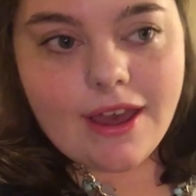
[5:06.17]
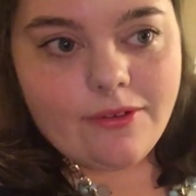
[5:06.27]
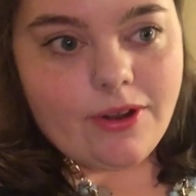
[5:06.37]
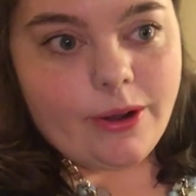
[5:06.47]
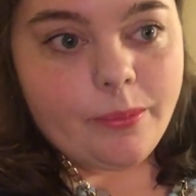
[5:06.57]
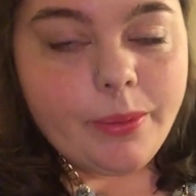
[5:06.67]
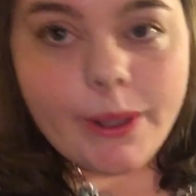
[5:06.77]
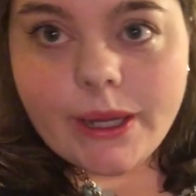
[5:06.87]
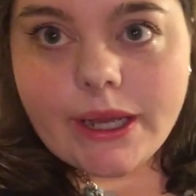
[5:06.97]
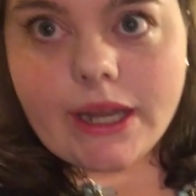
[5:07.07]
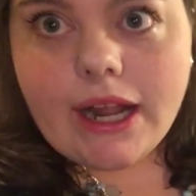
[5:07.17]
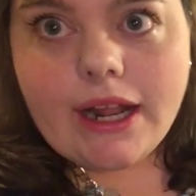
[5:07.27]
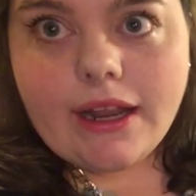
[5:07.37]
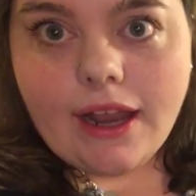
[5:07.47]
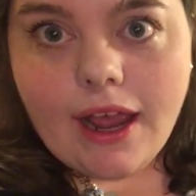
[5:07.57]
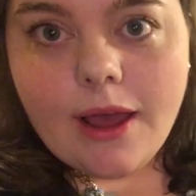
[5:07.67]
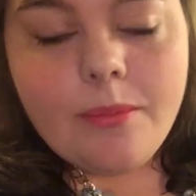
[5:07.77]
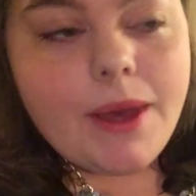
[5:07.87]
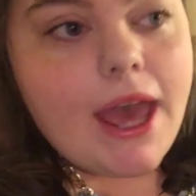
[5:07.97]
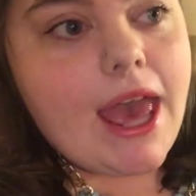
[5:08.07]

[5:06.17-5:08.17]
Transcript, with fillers: and read her book and had a nap